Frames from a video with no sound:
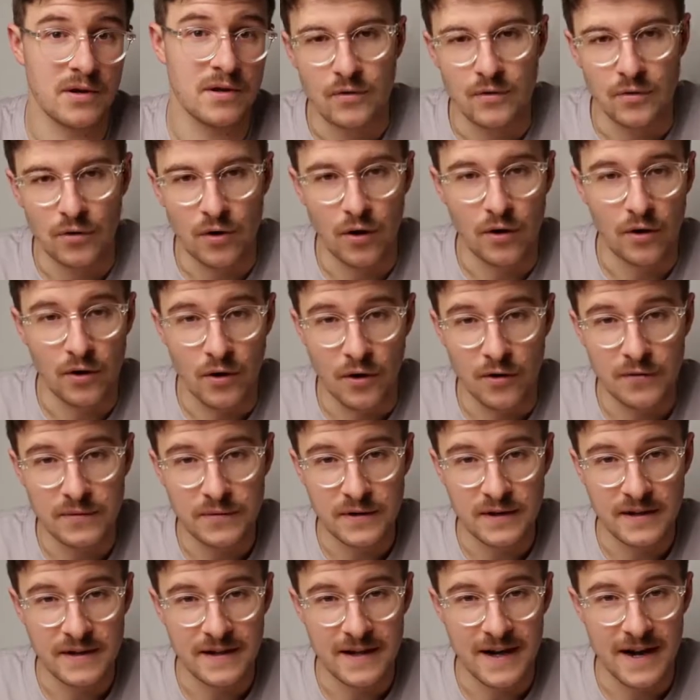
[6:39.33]
Not
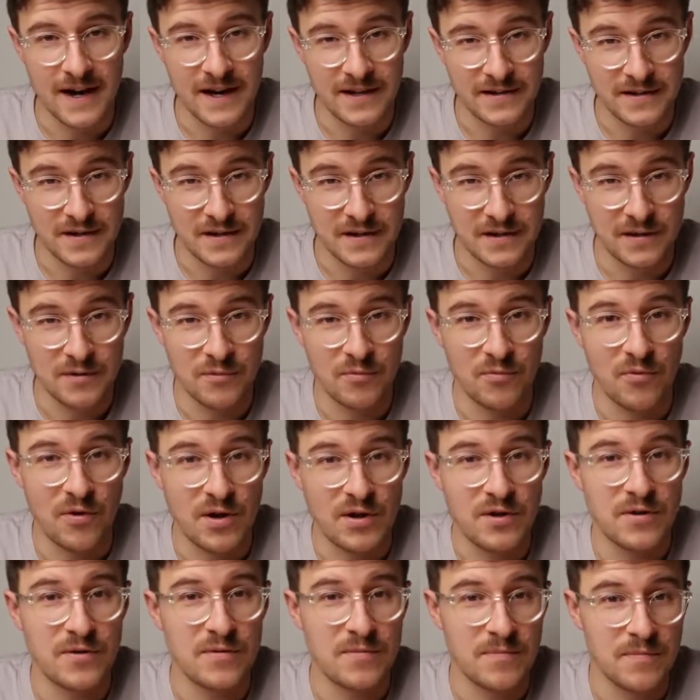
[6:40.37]
only are there
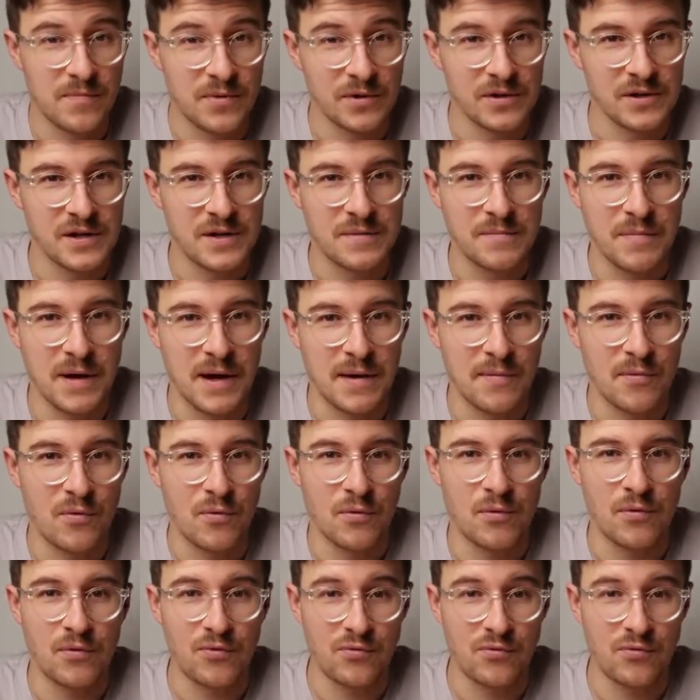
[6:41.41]
3 million people